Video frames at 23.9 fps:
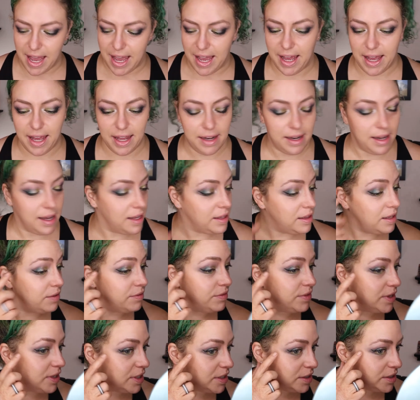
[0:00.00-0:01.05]
And I
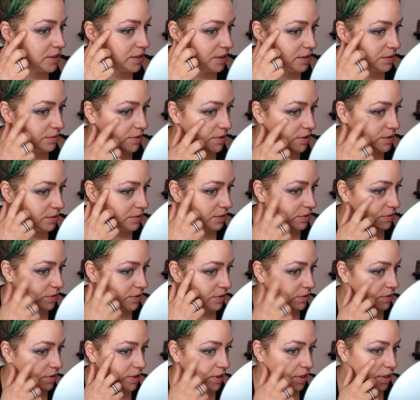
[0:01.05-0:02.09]
love this and it makes me
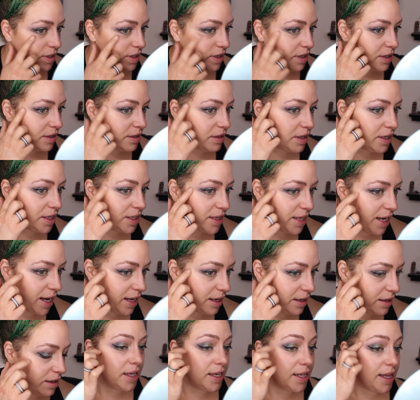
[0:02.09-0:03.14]
feel really good. Look at
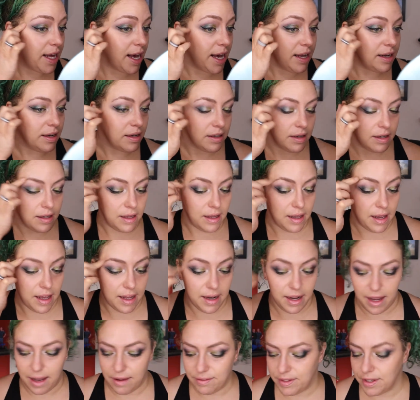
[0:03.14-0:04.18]
that, look at that and
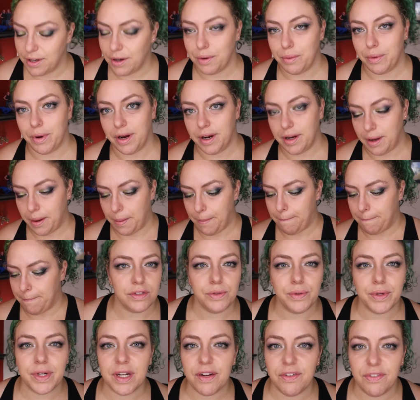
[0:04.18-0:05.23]
I have to go to work.
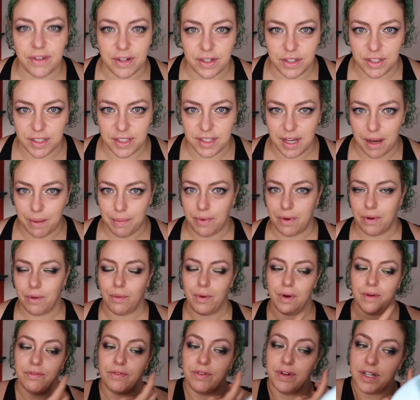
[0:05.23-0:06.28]
So we're gonna finish this up
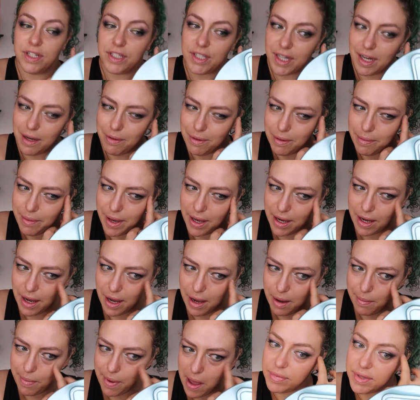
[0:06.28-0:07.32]
while I'm finishing up my
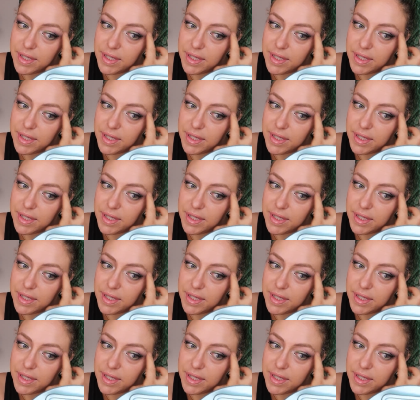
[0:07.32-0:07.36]
makeup.